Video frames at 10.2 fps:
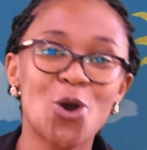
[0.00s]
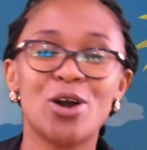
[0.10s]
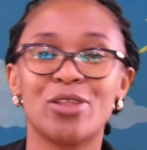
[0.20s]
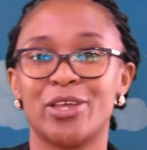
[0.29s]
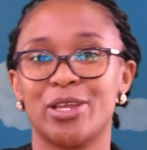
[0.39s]
go,
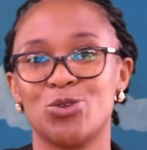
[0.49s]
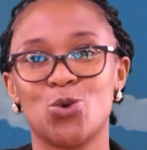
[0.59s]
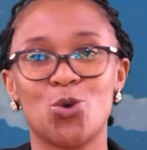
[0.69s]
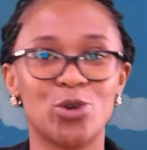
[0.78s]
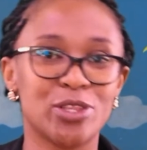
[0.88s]
then
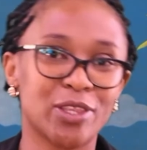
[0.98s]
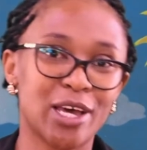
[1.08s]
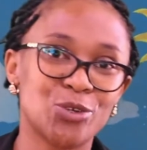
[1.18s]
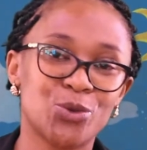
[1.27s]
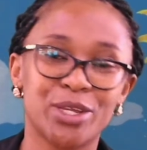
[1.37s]
you go in
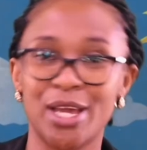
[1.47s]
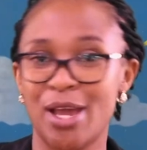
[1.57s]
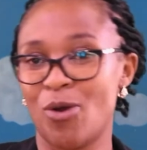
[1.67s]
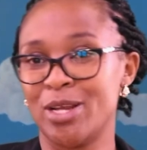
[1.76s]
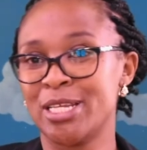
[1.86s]
that way.
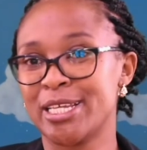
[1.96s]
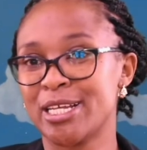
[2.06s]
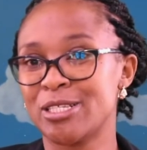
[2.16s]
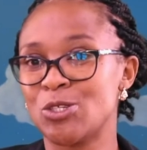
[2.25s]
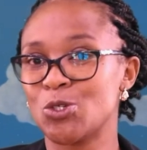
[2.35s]
When he
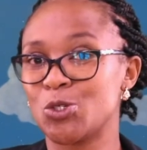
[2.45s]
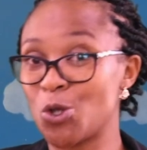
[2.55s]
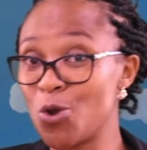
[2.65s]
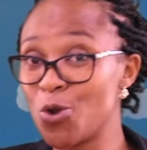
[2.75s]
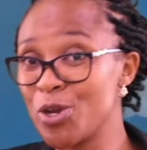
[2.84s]
tells you
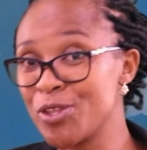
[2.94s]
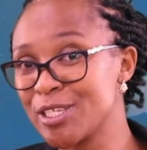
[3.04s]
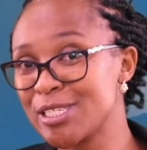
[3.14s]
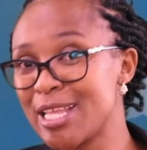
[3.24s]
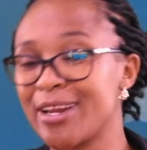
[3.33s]
don't go in
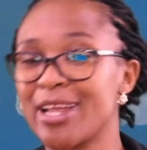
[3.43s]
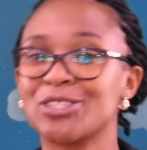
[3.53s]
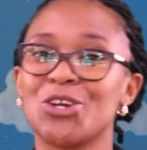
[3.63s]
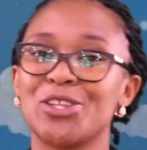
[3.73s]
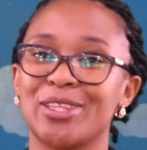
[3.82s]
this
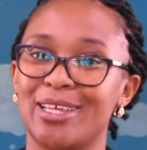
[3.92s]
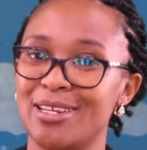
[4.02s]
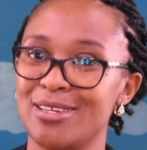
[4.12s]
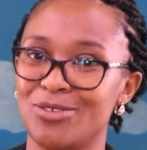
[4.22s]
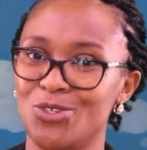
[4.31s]
direction,
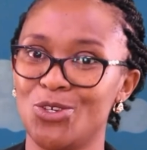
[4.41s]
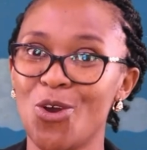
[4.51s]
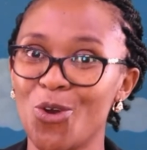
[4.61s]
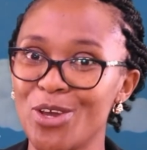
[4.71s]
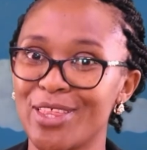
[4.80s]
then you
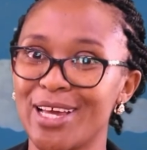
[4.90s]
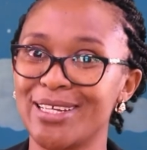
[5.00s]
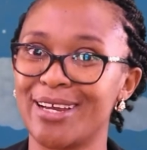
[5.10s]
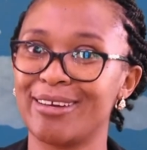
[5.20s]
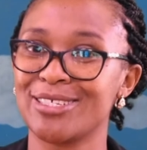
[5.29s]
don't go in
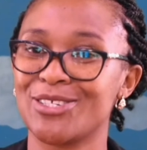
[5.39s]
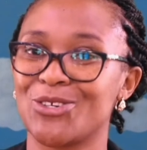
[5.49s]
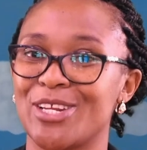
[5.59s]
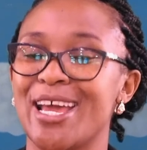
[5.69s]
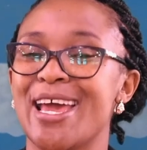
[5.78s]
that
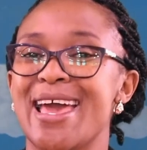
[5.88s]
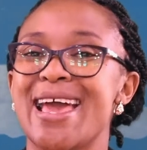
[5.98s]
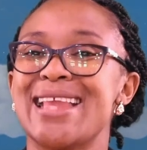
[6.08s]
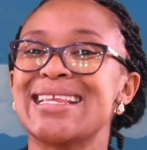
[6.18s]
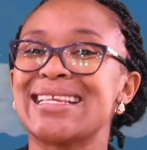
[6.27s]
direction.
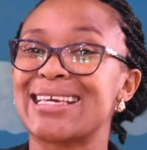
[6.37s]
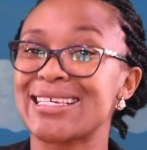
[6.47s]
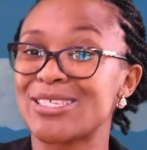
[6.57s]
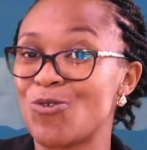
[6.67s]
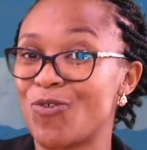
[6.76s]
And in
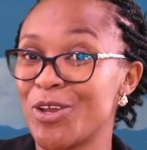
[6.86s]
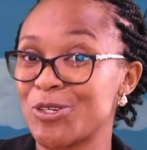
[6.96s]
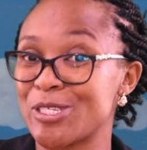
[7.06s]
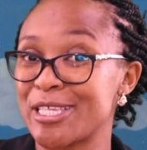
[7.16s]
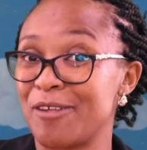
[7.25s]
case you
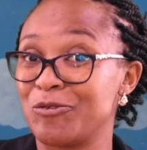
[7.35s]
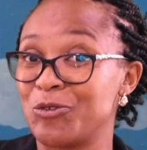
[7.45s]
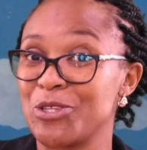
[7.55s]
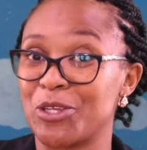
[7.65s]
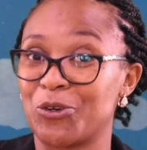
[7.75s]
find yourself
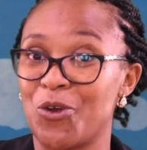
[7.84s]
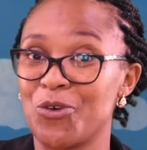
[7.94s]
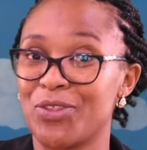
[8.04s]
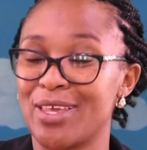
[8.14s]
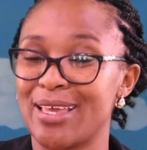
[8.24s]
doing the
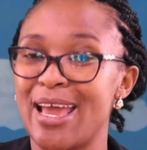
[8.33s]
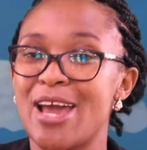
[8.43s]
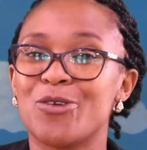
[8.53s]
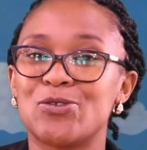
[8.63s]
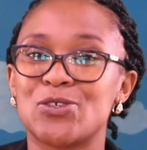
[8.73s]
wrong thing,
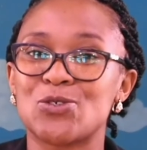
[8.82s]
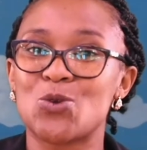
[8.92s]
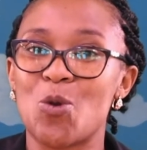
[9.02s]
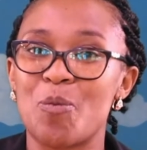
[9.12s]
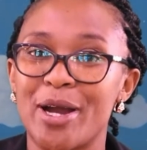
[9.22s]
you
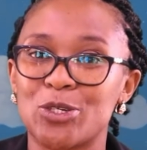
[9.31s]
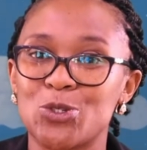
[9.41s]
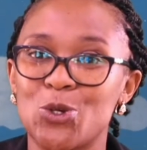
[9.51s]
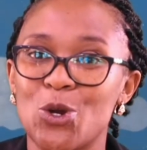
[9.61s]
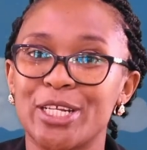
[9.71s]
just go back
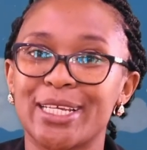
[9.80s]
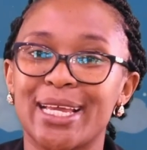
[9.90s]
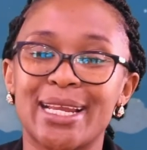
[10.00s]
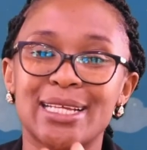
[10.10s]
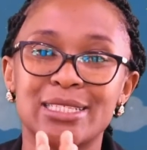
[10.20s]
to God
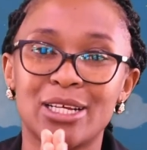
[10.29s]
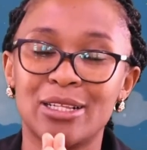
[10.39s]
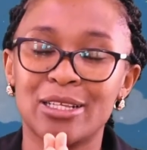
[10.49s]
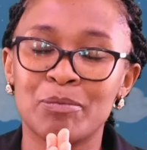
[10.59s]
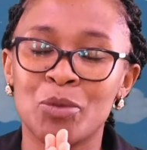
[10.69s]
again and
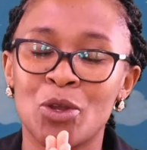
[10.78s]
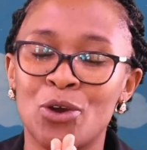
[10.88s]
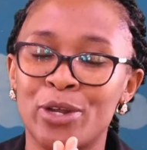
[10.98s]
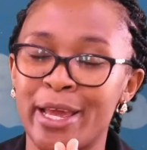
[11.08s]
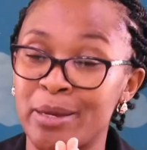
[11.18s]
tell him,
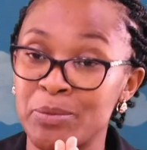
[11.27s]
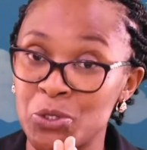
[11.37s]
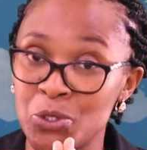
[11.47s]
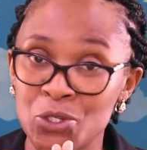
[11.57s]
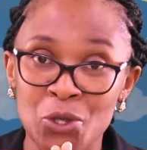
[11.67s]
God, I am
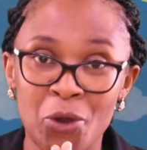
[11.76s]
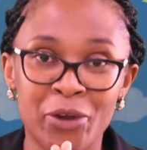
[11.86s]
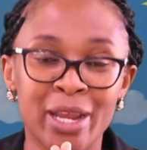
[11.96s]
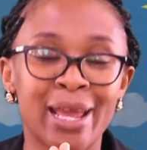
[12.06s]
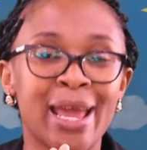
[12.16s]
so
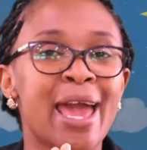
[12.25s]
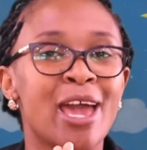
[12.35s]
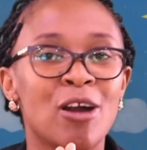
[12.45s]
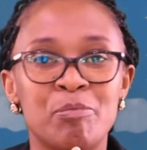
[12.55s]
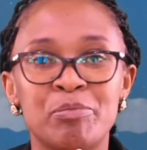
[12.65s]
sorry.
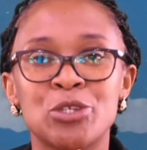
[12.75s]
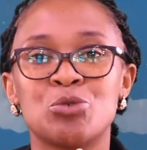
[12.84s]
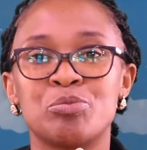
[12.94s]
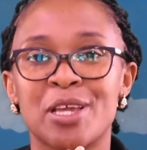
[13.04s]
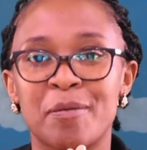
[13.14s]
Help me
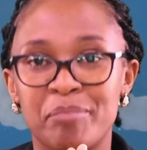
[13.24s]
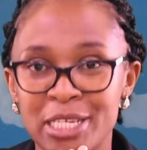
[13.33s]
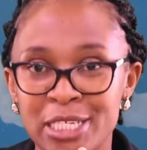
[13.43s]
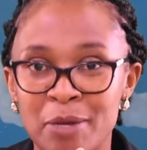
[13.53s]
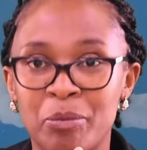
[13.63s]
to be a
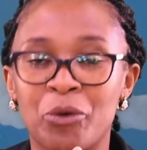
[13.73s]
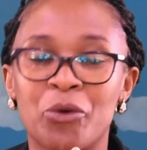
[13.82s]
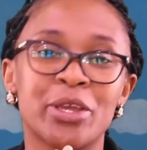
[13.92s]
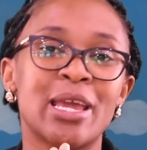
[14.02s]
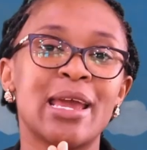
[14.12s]
better
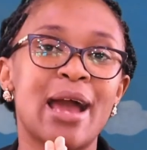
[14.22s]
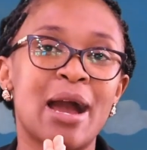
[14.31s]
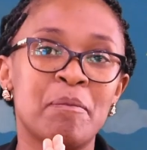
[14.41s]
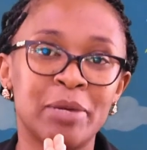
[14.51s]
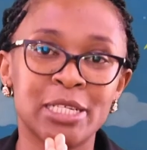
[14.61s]
boy,
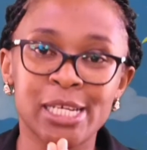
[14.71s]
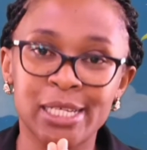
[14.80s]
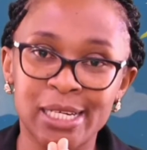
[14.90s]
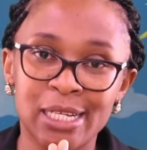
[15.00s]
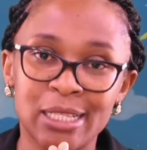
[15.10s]
a better
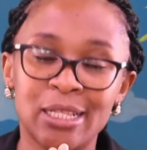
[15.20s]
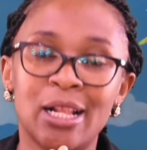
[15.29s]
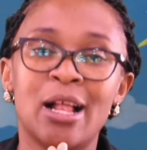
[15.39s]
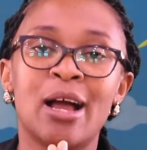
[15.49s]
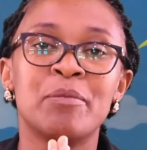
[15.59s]
girl,
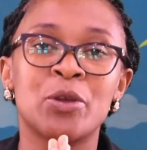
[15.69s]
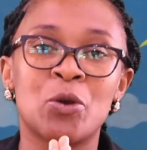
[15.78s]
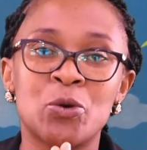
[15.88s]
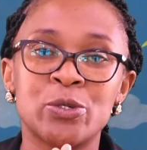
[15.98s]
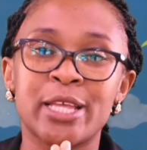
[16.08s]

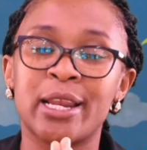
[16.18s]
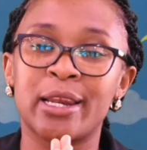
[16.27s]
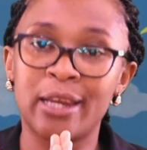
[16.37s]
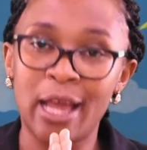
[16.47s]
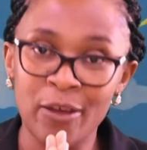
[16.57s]
because I
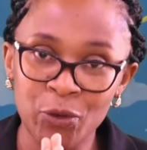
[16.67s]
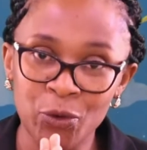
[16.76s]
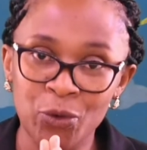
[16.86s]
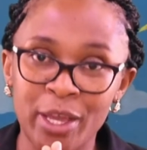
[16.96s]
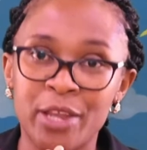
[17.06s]
love
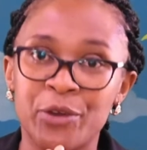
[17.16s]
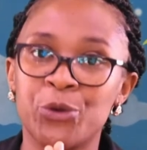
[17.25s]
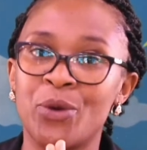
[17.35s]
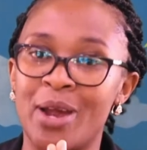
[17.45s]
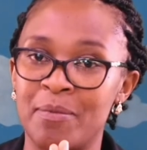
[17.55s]
you
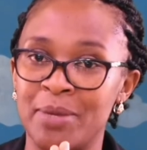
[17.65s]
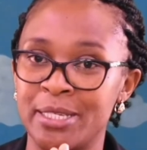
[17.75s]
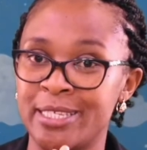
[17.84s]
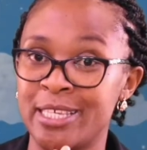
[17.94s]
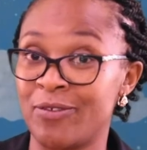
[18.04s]
and you are
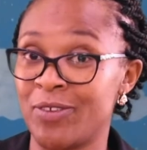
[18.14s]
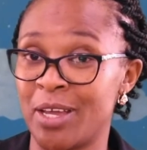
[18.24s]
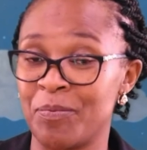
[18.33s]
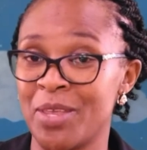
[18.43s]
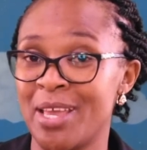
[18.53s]
my
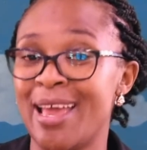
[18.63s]
savior.